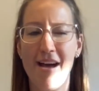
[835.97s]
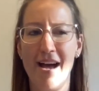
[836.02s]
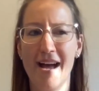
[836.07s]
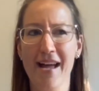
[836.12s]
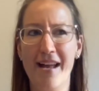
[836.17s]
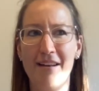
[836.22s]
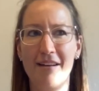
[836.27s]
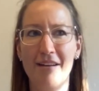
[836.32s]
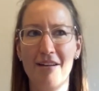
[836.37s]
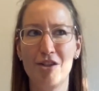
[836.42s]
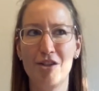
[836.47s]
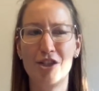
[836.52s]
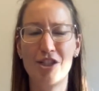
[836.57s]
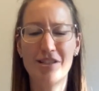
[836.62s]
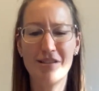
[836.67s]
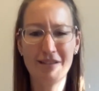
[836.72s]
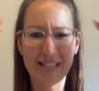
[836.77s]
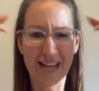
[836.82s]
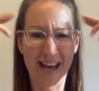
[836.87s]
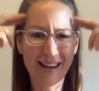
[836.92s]
and
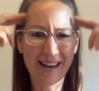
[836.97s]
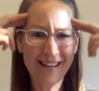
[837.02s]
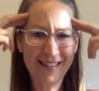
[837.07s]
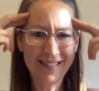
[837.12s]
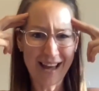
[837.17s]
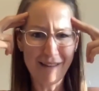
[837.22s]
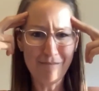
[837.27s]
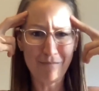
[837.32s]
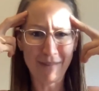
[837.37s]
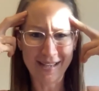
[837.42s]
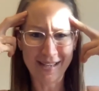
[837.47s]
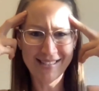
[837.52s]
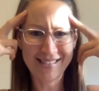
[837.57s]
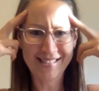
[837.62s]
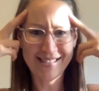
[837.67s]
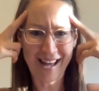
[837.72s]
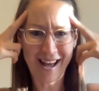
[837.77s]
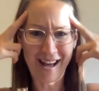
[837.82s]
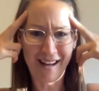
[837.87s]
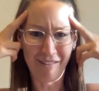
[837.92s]
just telling that
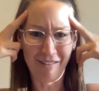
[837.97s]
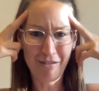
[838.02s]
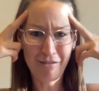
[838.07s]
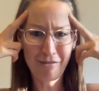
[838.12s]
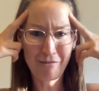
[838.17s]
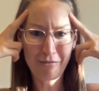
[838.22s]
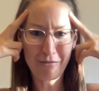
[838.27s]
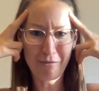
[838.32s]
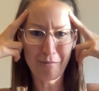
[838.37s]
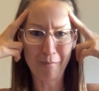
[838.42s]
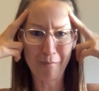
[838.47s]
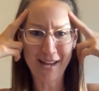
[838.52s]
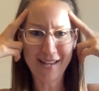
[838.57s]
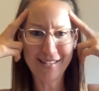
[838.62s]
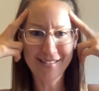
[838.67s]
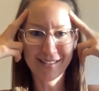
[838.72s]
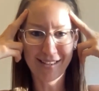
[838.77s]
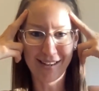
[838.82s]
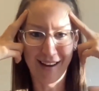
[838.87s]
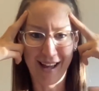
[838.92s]
myself
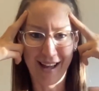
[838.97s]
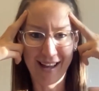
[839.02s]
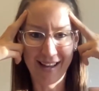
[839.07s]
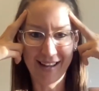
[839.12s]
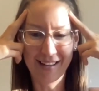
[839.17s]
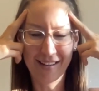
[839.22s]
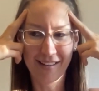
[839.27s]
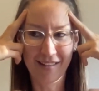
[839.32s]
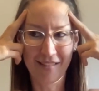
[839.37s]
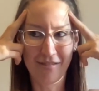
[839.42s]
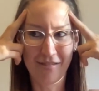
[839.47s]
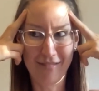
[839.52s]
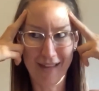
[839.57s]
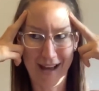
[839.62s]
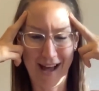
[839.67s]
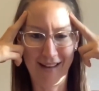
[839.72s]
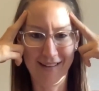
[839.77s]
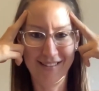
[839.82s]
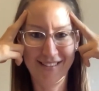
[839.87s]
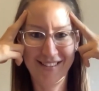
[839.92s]
makes it like
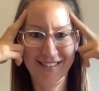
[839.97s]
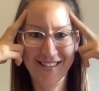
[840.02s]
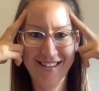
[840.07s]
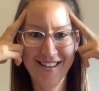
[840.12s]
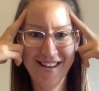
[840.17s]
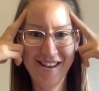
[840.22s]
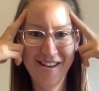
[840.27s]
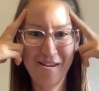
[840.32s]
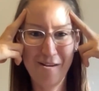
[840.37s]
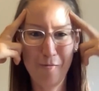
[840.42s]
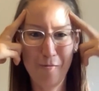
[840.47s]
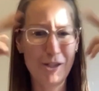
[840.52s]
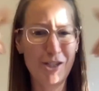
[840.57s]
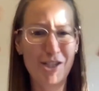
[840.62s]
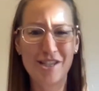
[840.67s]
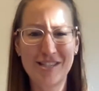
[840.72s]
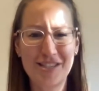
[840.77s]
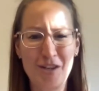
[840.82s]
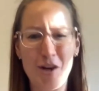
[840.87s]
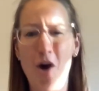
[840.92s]
that, which
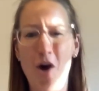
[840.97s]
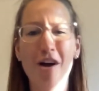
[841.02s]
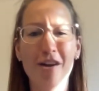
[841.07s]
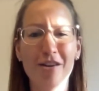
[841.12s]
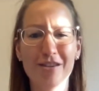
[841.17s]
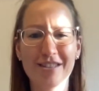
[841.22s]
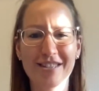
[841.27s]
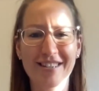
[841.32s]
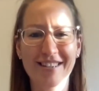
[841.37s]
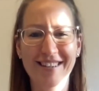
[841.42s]
is not,